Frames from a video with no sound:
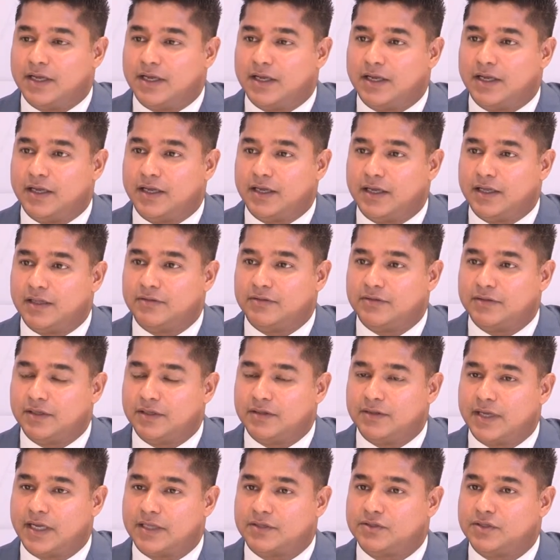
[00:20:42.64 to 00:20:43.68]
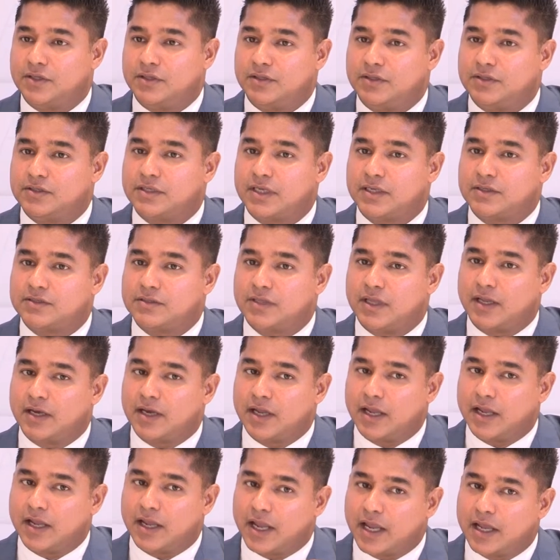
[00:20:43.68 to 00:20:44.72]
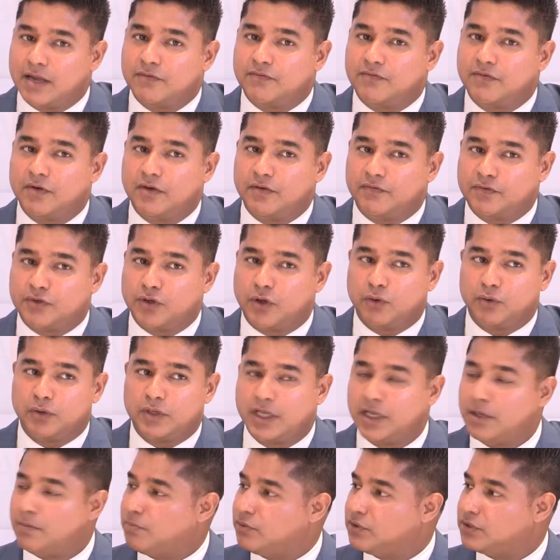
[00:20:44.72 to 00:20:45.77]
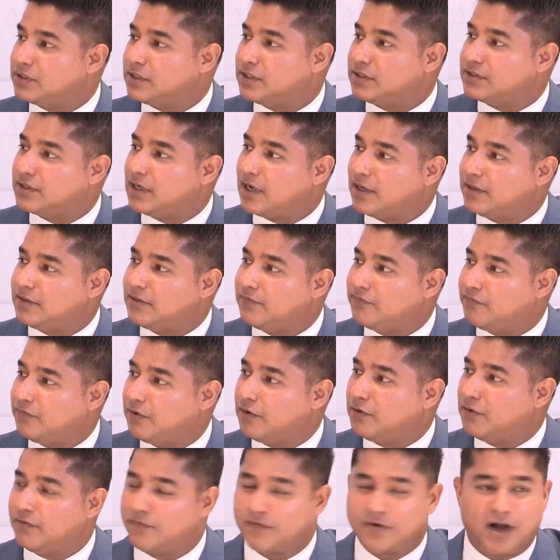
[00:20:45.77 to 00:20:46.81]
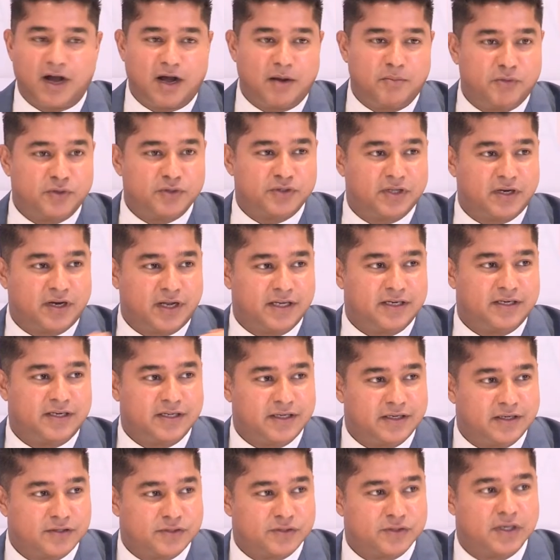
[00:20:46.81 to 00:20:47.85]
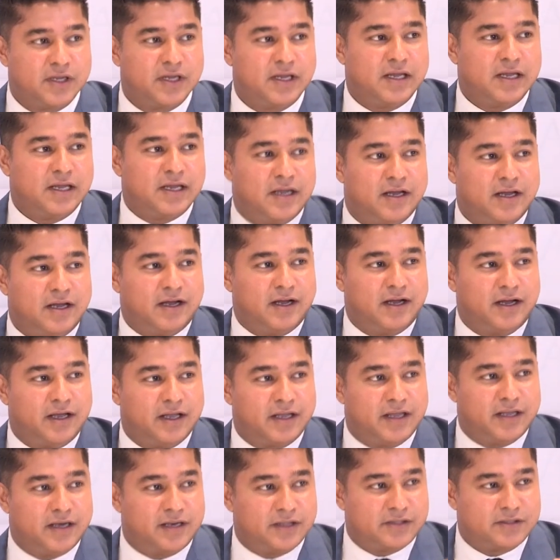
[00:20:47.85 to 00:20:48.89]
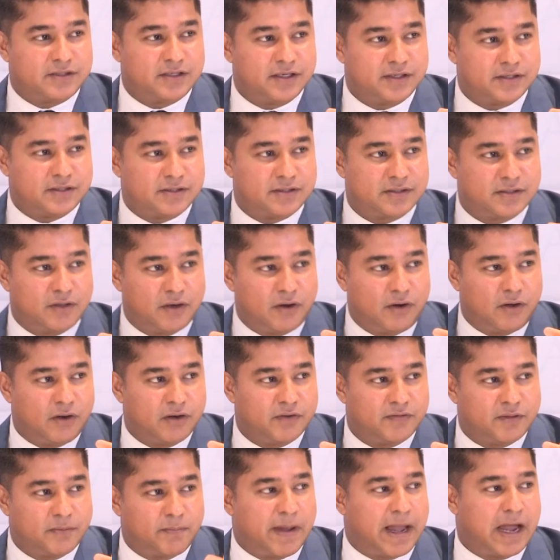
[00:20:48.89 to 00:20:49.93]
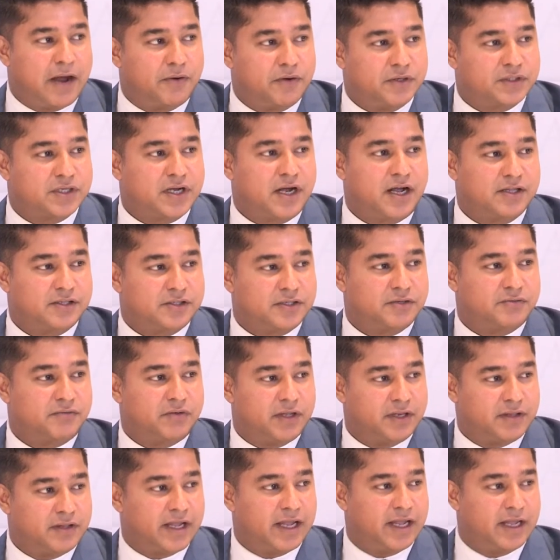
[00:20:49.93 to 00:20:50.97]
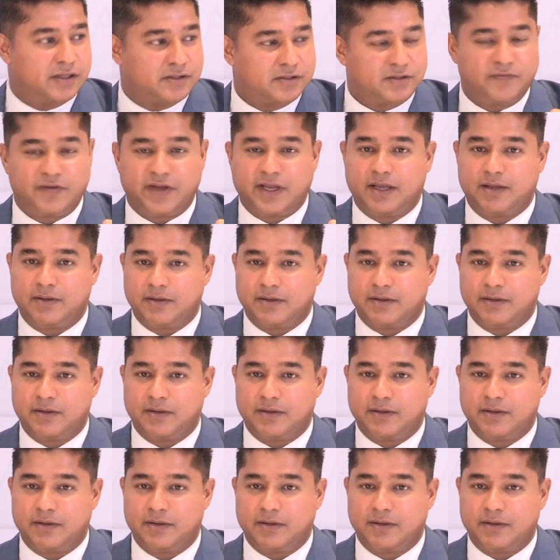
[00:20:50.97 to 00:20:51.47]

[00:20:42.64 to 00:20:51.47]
in that, in the sense that a handful of toll keepers decide the flow of commerce and ideas, and it's all of the power is concentrated in the hands of